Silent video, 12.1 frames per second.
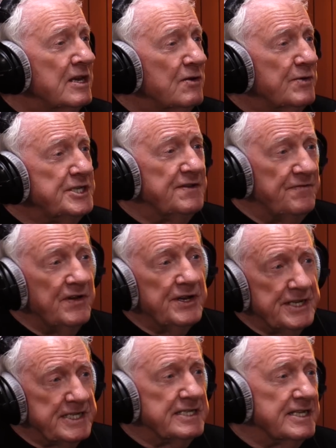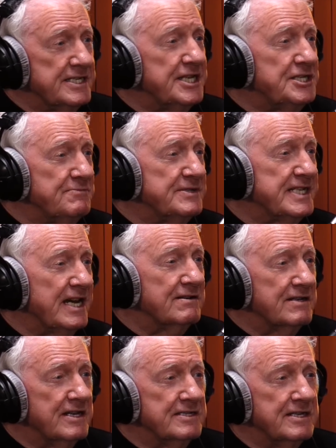which the first edition was
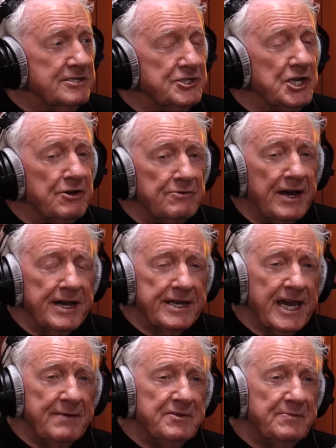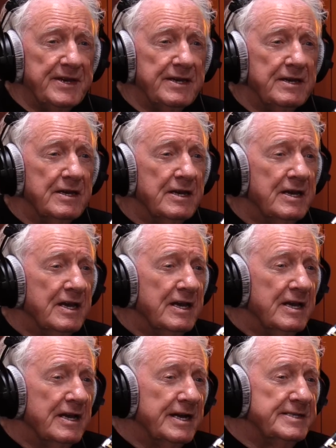out. And Joe Wright came to me
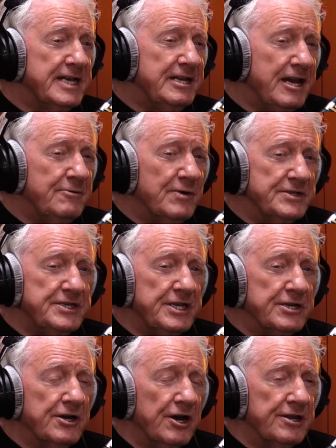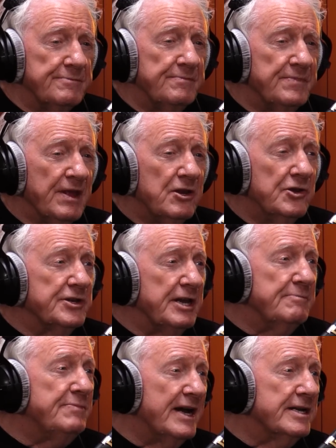and said he wanted a column
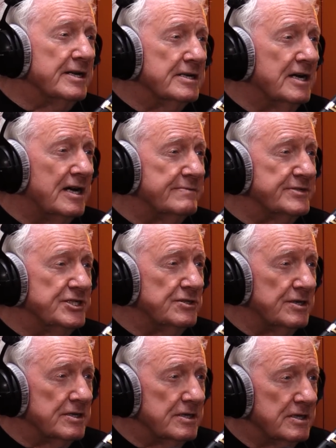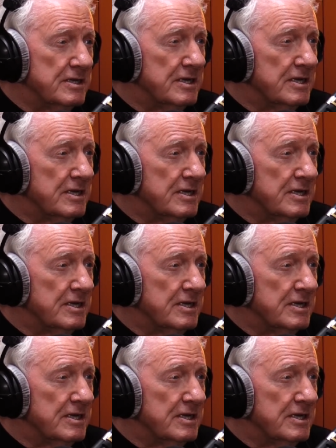looking back at Carp Talk,